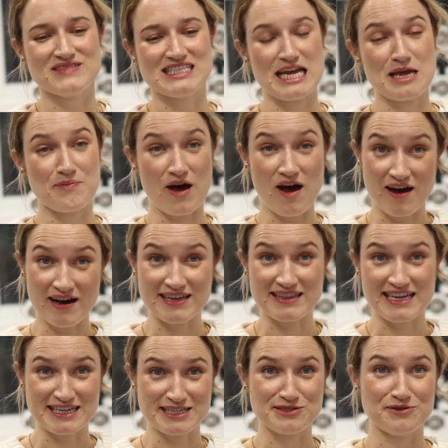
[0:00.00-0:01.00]
take part
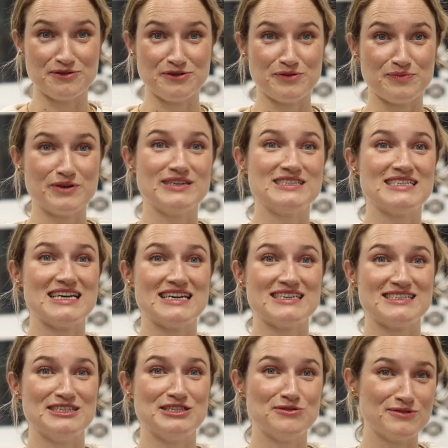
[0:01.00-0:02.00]
in the editorial
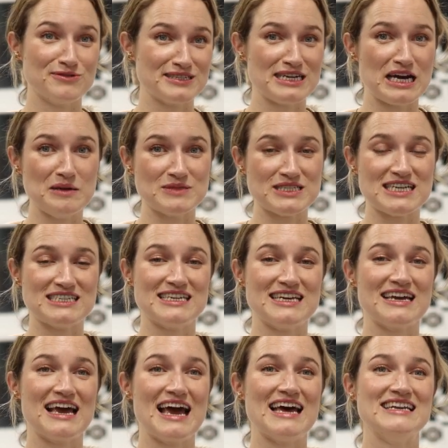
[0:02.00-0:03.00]
process and do all the
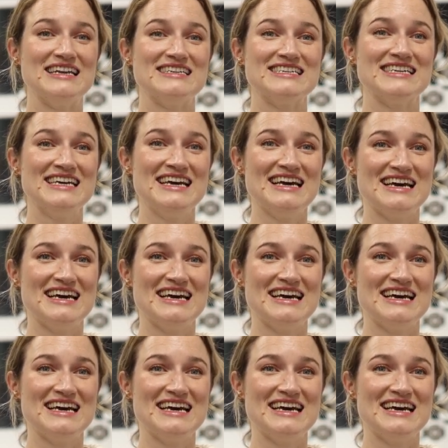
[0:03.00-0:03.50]
typesetting, and